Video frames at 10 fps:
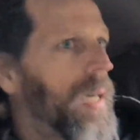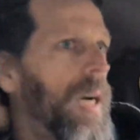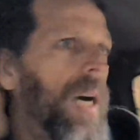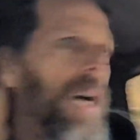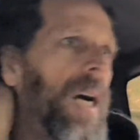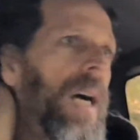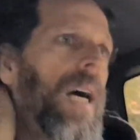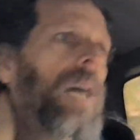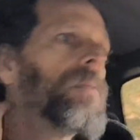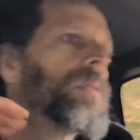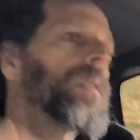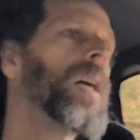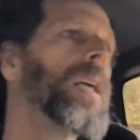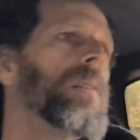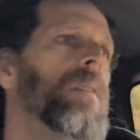I was
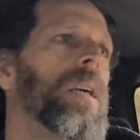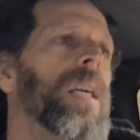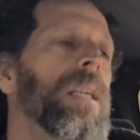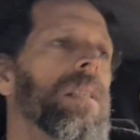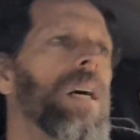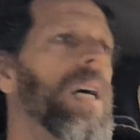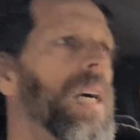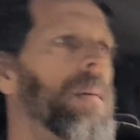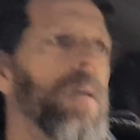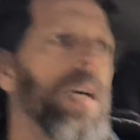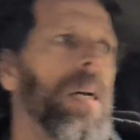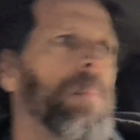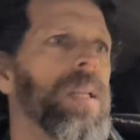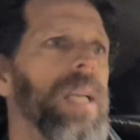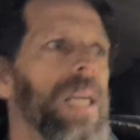kind of running out of time. I got
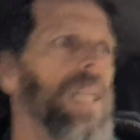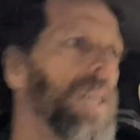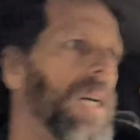up late.